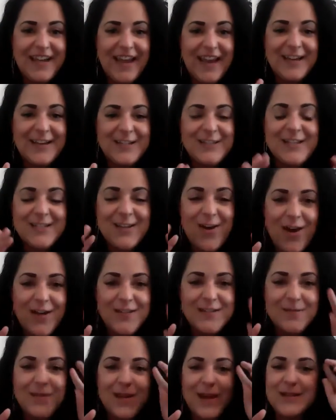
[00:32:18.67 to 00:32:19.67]
Okay. Because she's
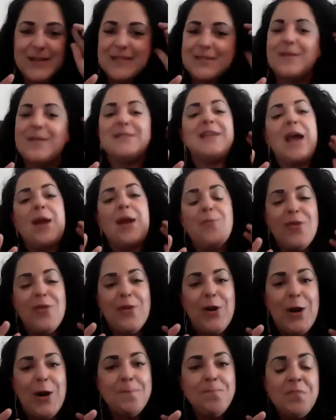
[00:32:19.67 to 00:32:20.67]
awesome. I got to spend time with
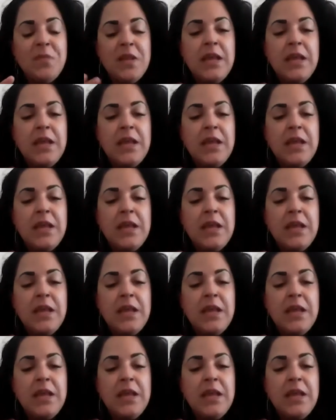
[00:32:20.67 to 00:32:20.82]
her.